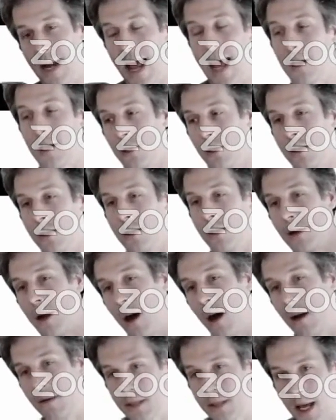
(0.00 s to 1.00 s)
angle and an
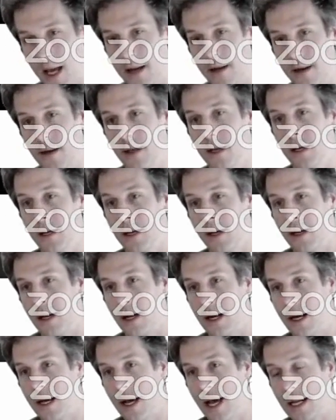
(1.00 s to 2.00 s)
offset,
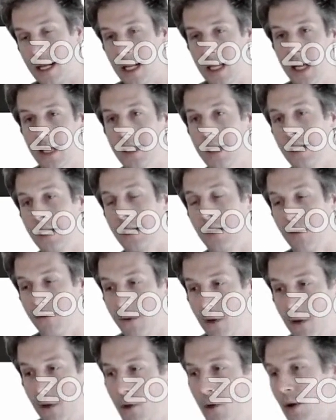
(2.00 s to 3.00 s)
and collecting a
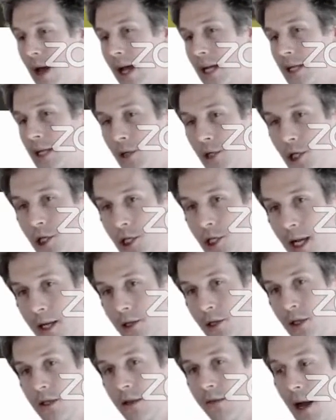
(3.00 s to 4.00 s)
few expert
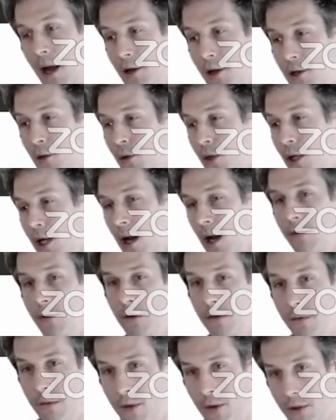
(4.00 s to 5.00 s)
trajectories of how you
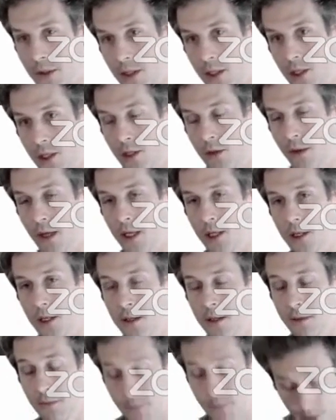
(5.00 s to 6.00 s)
recover from those
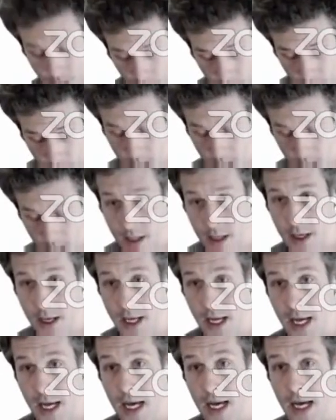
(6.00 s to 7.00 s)
situations.
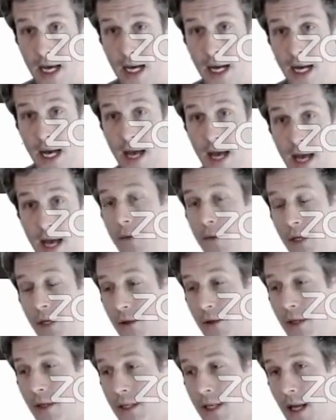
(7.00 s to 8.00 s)
And then we
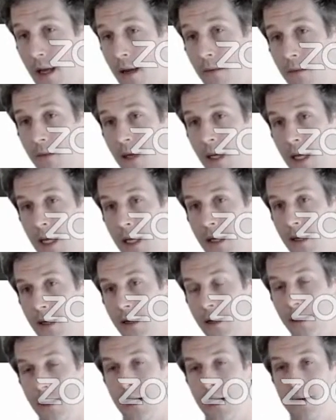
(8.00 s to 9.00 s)
do the same
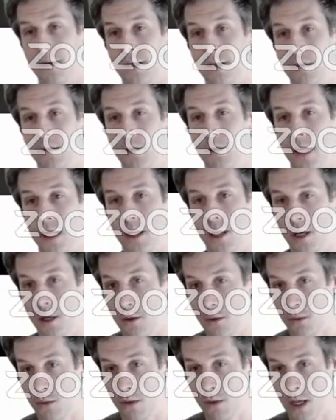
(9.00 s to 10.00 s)
in the
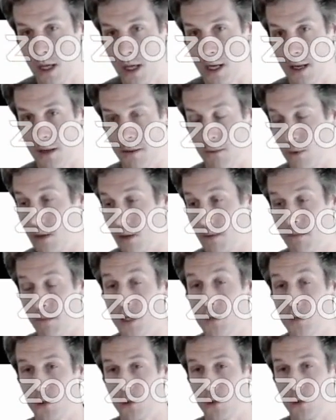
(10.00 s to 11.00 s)
simulator with
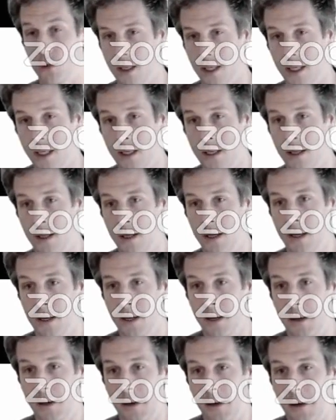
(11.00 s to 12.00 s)
much more easily.
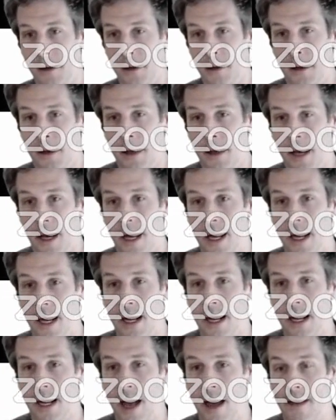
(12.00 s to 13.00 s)

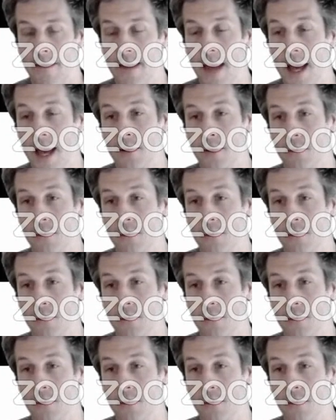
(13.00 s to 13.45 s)
And then